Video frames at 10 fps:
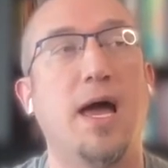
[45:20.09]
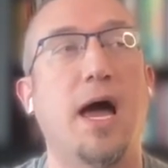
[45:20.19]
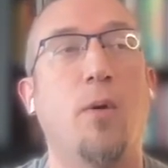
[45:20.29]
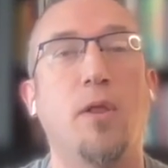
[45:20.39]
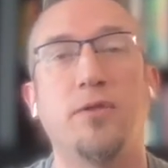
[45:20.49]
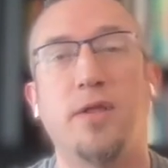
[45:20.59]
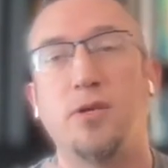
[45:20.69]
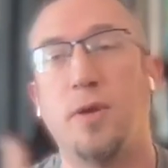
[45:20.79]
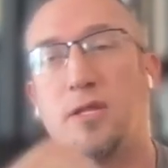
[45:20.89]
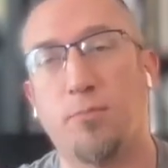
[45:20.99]
How well are they
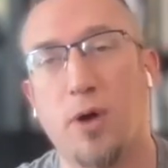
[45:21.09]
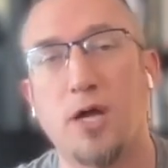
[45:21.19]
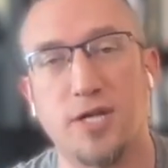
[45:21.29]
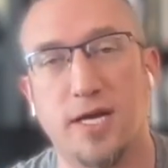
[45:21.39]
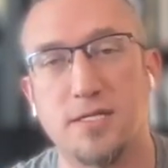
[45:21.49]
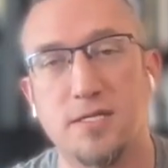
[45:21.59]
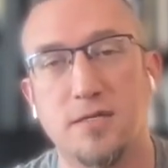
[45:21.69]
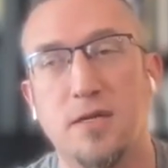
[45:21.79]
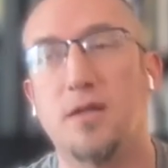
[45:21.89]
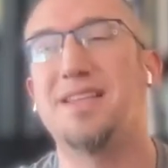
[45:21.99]
doing their mm-hmm. projects?
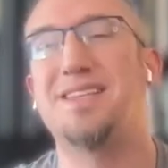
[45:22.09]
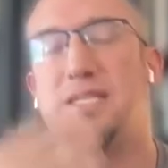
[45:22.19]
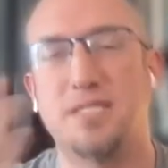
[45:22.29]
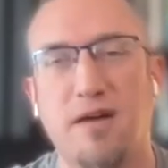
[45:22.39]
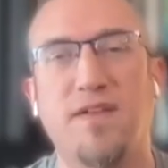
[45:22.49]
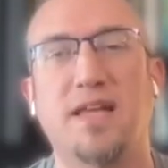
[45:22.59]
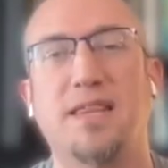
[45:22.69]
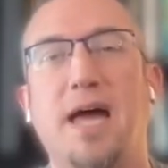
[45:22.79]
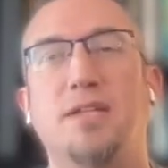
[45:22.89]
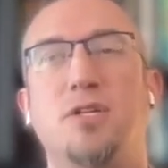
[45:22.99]
You know, stuff like
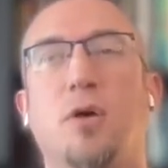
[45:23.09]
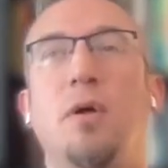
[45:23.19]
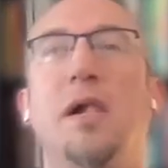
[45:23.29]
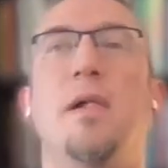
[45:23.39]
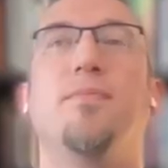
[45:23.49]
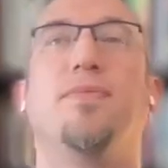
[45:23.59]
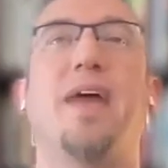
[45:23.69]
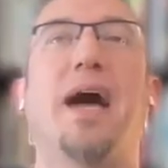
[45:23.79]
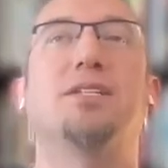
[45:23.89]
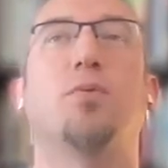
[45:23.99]
that. So
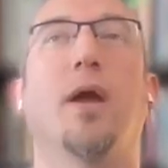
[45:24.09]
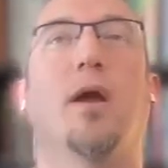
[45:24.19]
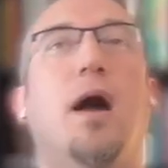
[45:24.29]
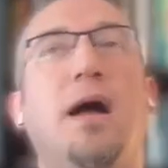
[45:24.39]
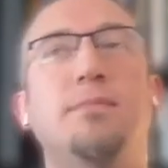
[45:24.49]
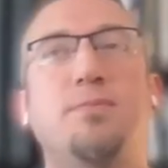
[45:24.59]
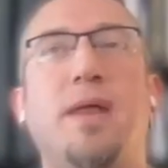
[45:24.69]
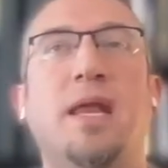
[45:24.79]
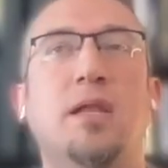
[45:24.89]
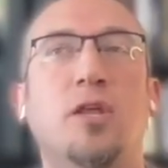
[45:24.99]
that's where I'm
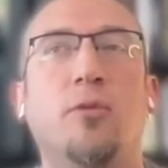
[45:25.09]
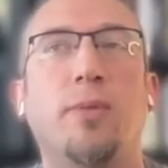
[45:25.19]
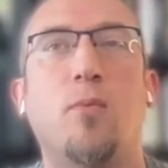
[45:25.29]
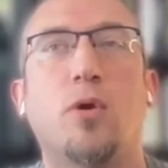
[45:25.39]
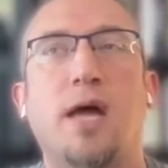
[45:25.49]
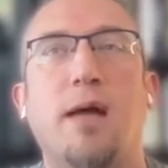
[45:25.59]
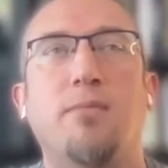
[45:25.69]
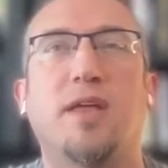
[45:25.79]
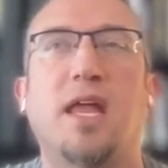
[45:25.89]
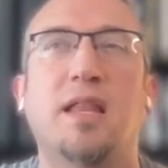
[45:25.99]
spending a little bit more time
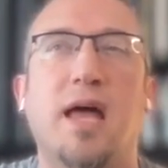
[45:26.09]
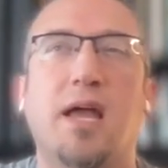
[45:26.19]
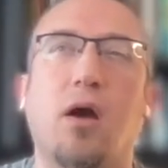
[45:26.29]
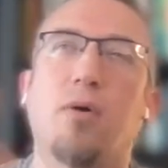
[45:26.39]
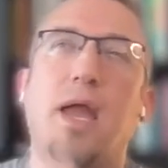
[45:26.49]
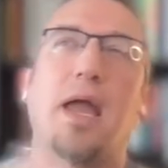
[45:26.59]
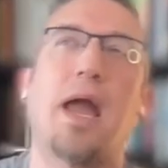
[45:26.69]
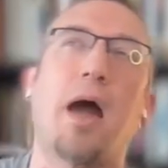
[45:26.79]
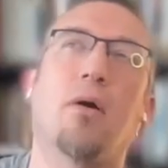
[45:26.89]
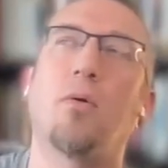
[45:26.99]
thinking like, okay,
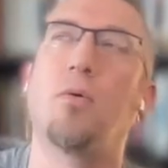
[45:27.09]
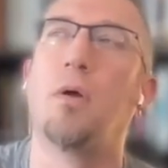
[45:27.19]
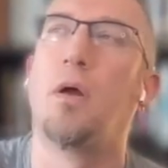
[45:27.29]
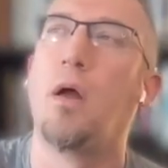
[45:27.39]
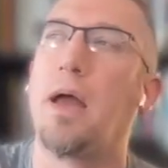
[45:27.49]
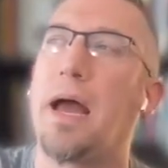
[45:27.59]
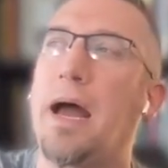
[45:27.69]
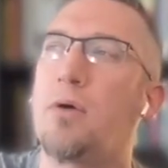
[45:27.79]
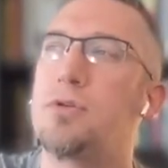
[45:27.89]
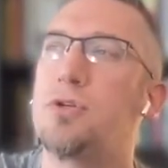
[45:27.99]
how
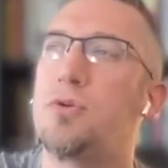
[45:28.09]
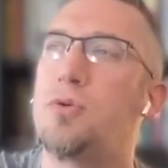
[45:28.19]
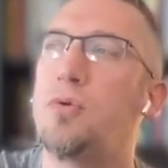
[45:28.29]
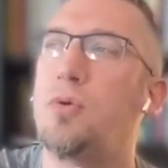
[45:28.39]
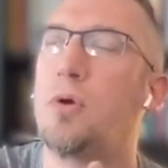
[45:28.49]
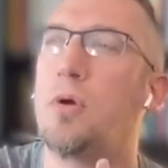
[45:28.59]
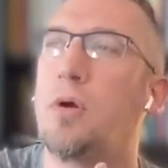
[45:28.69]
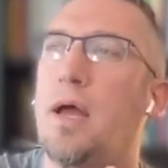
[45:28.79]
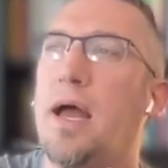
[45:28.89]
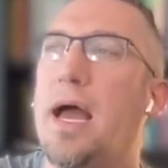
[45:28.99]
how do
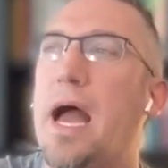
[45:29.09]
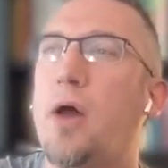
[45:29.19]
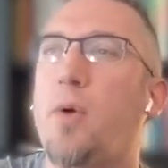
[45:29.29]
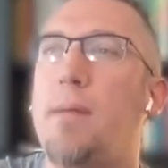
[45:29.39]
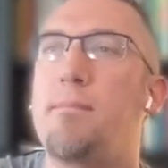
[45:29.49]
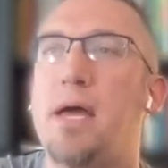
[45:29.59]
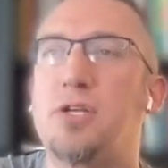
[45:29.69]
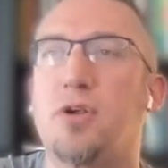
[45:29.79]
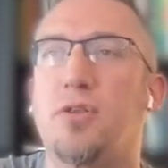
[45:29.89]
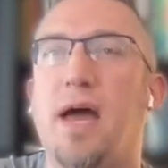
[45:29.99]
how do I
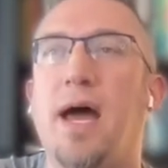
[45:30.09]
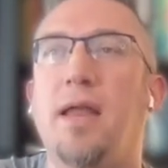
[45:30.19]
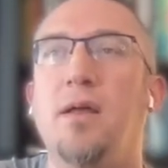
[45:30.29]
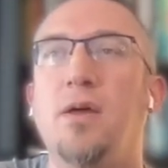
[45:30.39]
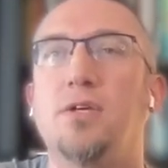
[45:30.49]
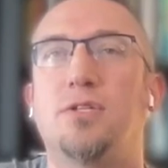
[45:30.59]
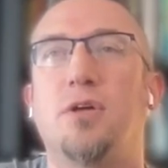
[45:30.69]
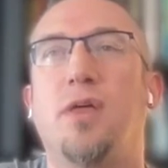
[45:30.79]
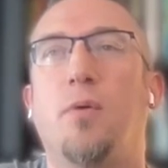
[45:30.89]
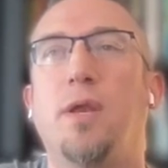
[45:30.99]
measure that
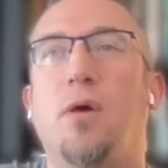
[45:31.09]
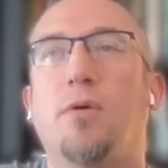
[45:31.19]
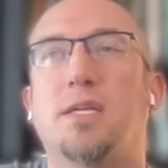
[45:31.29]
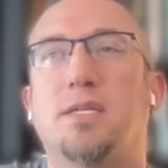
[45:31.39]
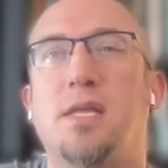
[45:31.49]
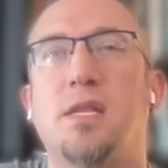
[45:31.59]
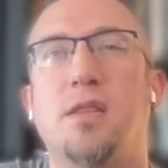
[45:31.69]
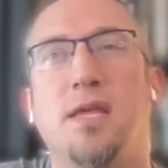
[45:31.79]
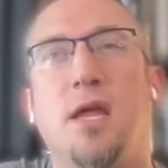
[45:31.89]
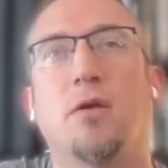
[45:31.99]
so that we don't get to the end of
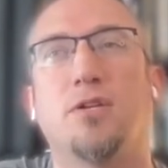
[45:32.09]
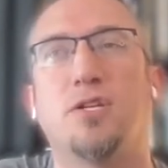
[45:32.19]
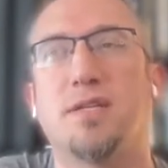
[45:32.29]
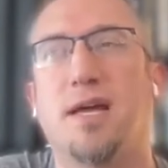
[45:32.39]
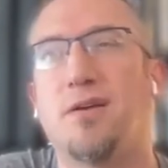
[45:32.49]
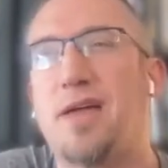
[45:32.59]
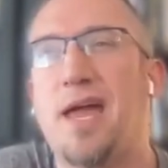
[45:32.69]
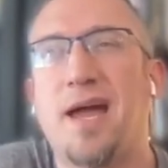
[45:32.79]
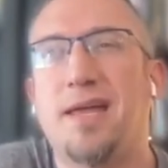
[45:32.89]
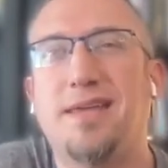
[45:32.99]
the year and it's just like,
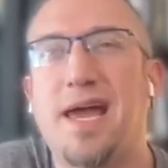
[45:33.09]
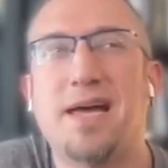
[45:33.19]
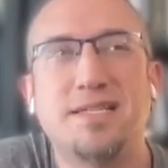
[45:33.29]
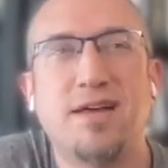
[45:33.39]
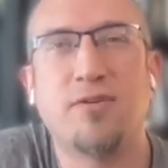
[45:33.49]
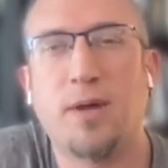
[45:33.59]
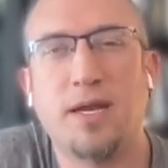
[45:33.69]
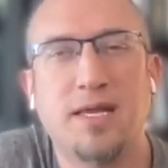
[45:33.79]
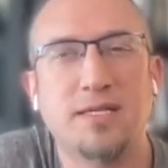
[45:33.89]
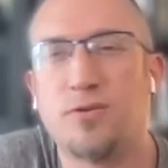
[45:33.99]
okay, I guess
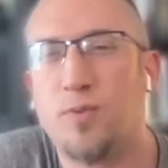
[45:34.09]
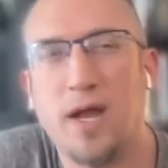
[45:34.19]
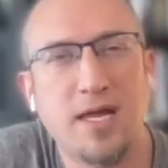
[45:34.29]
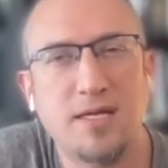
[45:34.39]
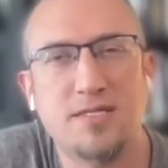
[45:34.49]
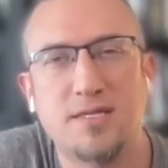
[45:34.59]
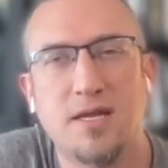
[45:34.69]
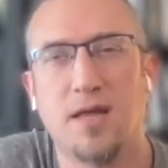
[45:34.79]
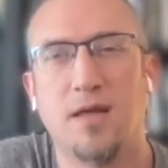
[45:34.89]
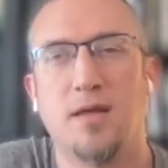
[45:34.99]
everybody gets a raise,
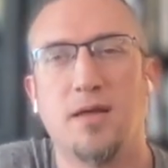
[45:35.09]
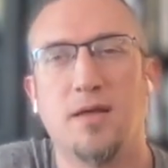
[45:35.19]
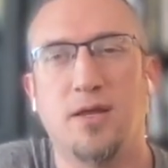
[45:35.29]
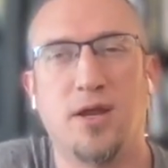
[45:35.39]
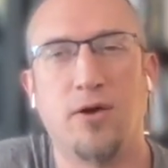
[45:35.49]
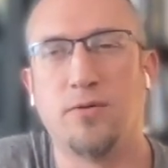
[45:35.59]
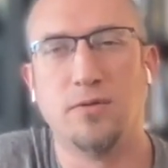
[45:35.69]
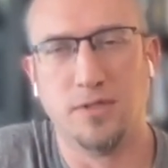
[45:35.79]
you know?